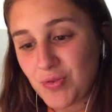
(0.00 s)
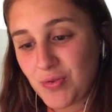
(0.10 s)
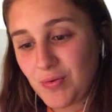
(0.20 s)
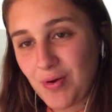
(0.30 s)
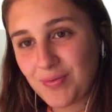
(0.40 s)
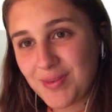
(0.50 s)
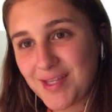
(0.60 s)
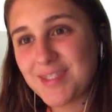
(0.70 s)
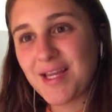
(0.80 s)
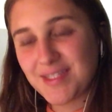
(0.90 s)
throughout
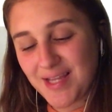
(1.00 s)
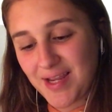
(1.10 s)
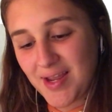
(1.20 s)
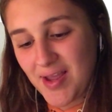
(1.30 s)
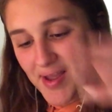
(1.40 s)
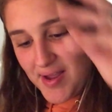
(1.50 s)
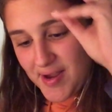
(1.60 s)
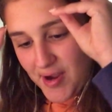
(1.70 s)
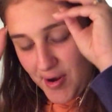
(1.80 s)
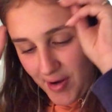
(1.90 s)
this essay.
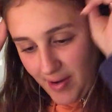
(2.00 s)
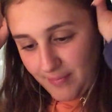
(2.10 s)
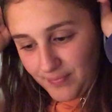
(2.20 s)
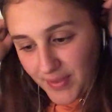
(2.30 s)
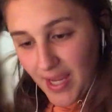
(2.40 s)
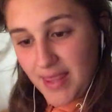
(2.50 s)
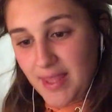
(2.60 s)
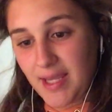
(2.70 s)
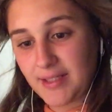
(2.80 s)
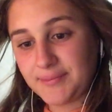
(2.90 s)
Okay, and
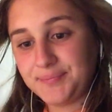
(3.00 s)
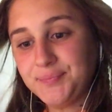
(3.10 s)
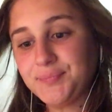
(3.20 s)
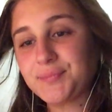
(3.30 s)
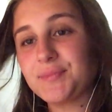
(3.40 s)
then